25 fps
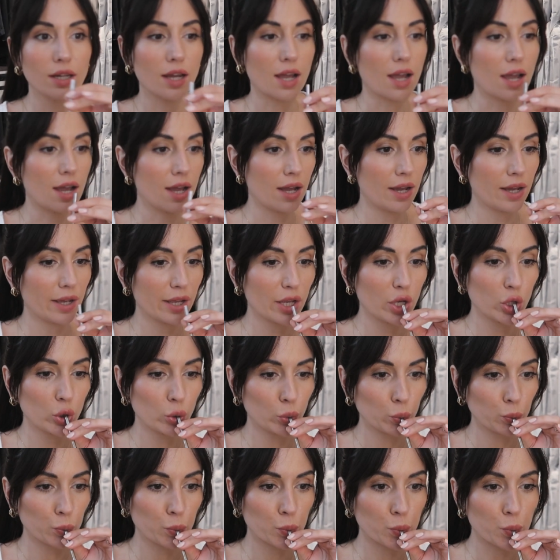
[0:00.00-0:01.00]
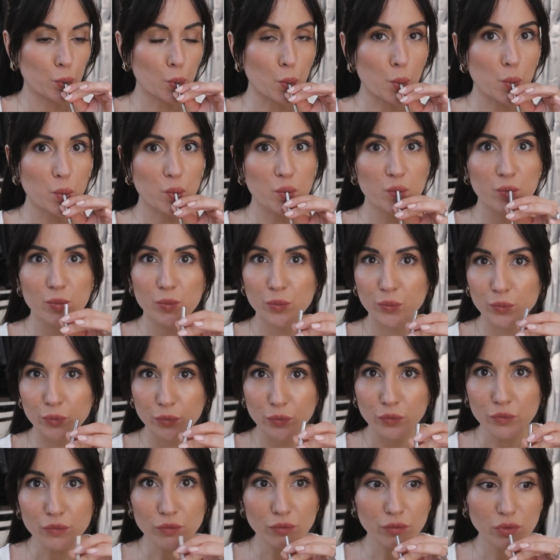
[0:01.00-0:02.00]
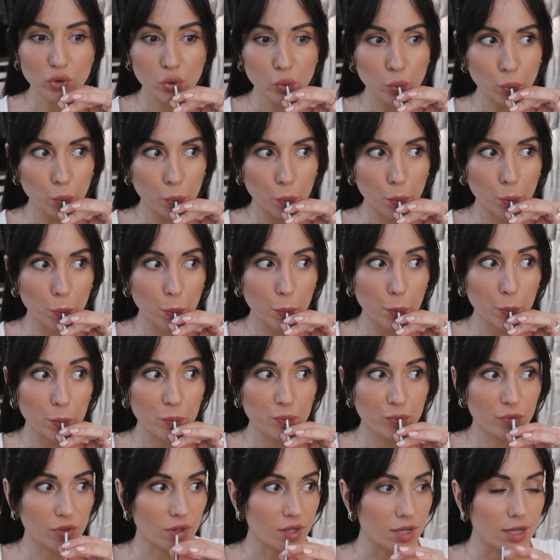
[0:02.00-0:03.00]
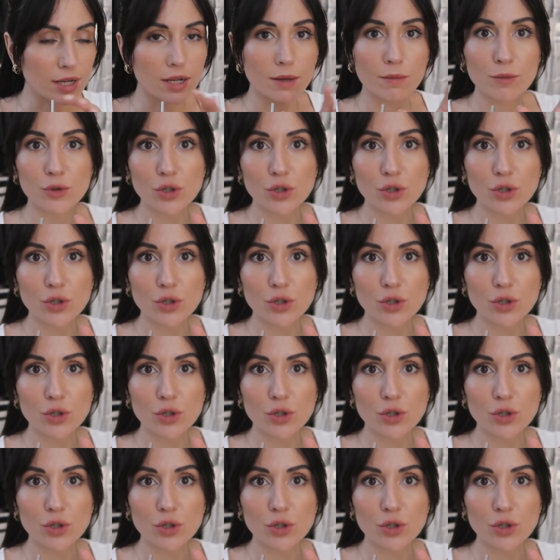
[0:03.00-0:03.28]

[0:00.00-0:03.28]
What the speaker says: I'm